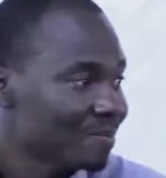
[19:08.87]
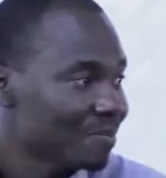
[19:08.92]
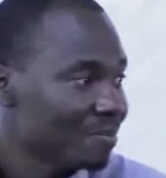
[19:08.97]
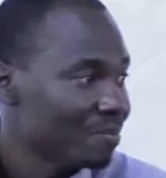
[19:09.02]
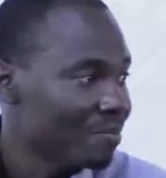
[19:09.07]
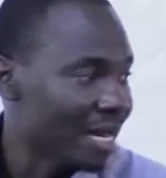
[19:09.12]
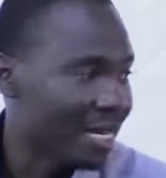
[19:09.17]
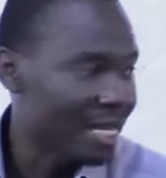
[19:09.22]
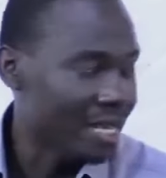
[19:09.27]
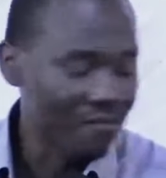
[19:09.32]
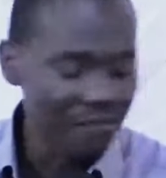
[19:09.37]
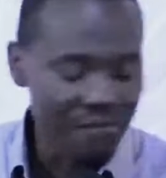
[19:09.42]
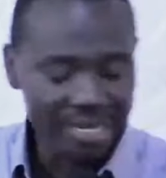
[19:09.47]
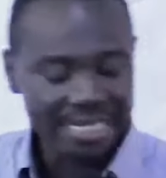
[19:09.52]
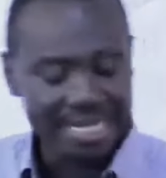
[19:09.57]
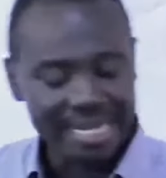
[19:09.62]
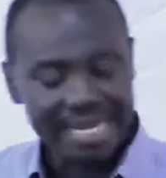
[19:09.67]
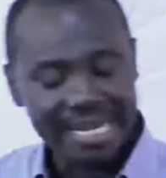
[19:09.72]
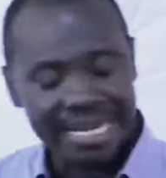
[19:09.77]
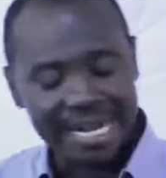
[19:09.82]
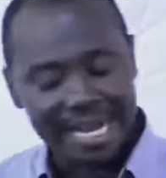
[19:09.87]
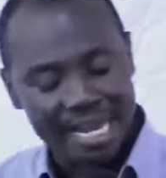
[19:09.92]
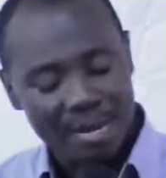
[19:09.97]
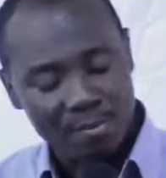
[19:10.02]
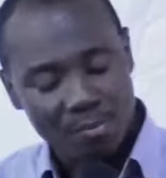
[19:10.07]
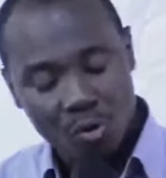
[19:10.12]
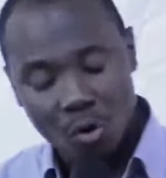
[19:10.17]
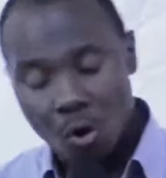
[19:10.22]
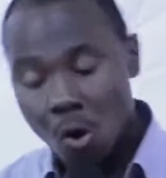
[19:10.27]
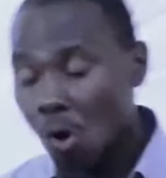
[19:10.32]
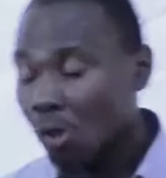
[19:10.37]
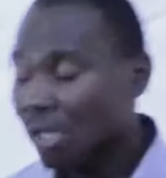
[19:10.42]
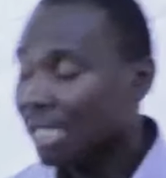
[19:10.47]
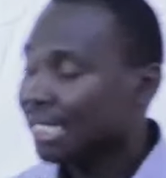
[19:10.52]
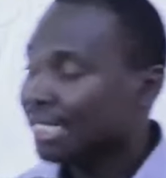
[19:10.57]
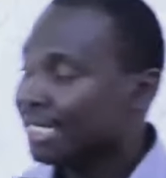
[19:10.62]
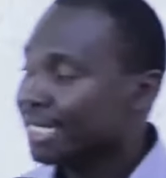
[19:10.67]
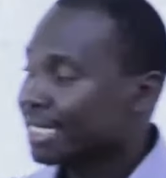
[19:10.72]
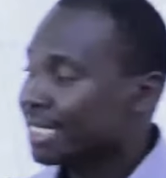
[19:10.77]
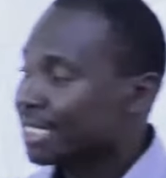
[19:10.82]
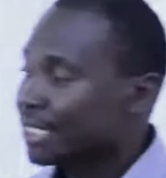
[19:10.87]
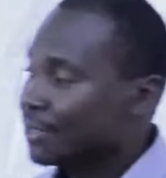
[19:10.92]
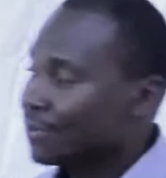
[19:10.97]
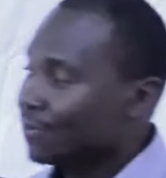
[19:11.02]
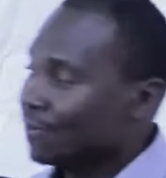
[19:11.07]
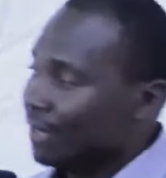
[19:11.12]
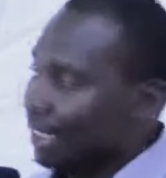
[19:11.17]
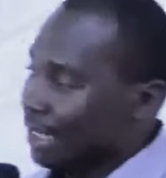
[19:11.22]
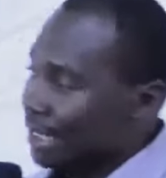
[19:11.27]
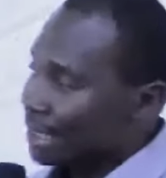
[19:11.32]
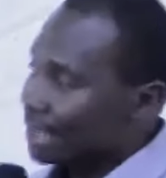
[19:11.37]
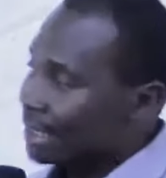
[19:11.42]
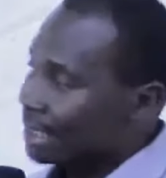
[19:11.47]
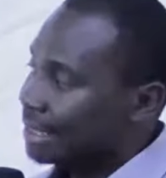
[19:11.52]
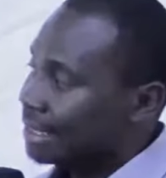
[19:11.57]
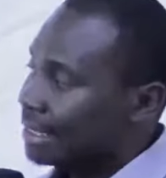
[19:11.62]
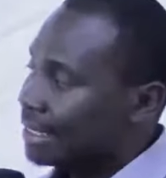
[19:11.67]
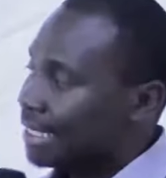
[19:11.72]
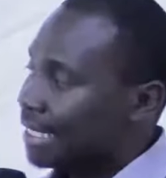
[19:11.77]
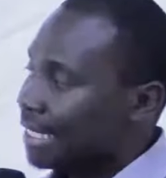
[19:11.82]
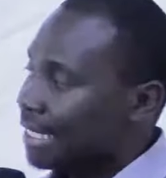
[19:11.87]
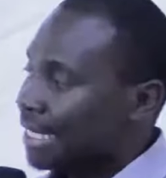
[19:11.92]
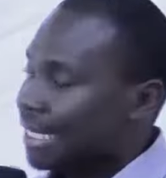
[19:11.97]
But every day I am called to this.